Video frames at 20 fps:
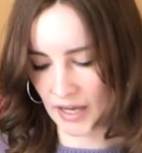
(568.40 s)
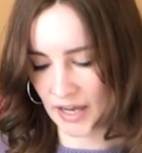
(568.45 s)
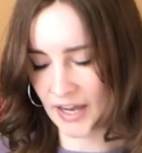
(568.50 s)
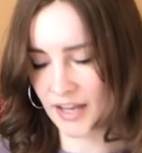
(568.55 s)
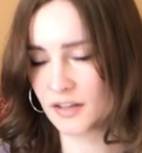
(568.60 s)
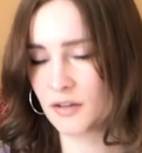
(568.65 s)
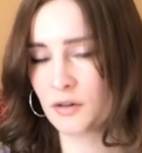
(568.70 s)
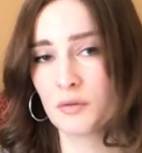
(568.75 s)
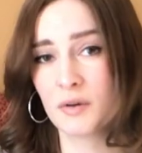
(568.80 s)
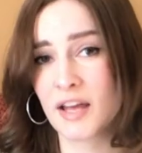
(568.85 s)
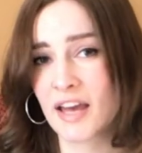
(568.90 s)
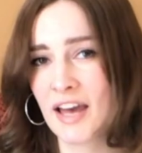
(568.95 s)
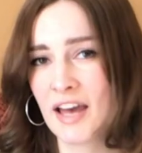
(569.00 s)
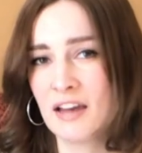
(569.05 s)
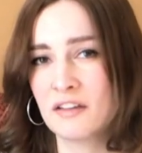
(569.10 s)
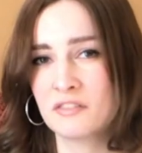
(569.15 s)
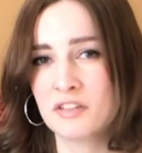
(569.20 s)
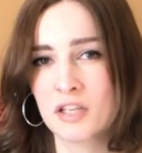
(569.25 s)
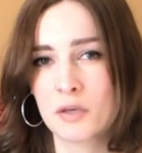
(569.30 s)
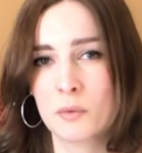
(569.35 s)
I don't
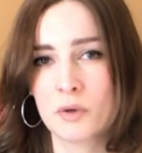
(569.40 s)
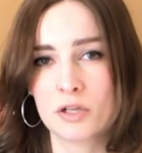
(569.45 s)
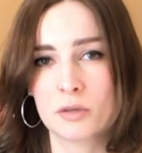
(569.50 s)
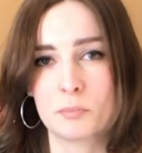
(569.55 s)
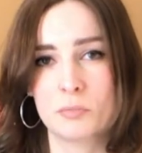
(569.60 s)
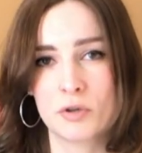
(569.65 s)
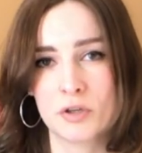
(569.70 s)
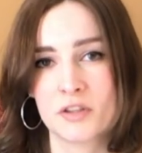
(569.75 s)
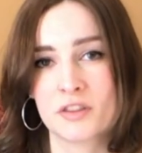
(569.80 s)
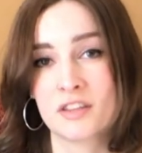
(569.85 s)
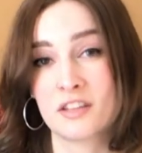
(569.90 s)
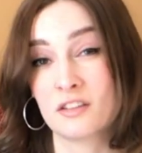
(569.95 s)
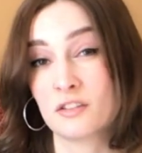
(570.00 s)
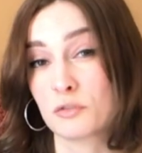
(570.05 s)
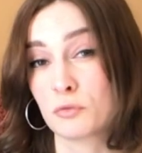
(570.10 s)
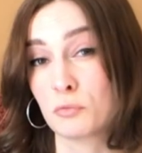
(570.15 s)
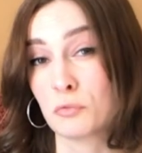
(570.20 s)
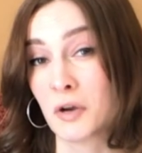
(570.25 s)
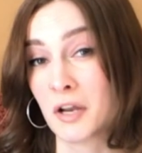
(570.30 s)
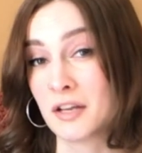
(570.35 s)
have anywhere to put
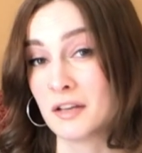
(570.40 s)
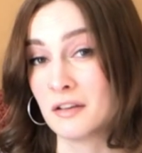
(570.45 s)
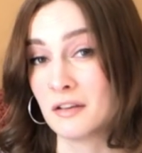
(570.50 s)
these right